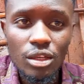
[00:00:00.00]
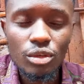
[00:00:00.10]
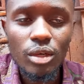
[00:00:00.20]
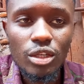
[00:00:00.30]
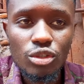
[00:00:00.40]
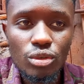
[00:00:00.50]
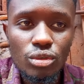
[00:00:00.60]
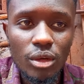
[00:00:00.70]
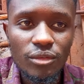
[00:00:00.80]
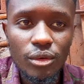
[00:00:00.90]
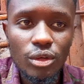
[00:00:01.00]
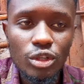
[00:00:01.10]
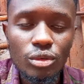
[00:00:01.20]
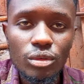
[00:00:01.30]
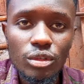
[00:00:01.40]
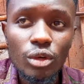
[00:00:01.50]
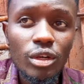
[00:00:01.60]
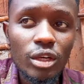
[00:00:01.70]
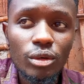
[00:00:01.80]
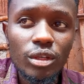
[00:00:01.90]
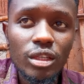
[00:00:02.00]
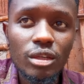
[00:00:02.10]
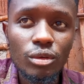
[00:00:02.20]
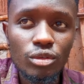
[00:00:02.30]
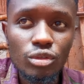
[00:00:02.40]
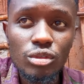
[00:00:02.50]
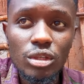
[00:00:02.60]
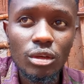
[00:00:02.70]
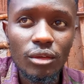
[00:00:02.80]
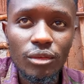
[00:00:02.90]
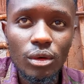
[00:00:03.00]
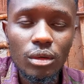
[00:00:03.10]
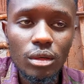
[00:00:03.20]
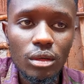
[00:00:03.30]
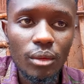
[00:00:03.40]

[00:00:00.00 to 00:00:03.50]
you can't use your phone you no recording or using your phone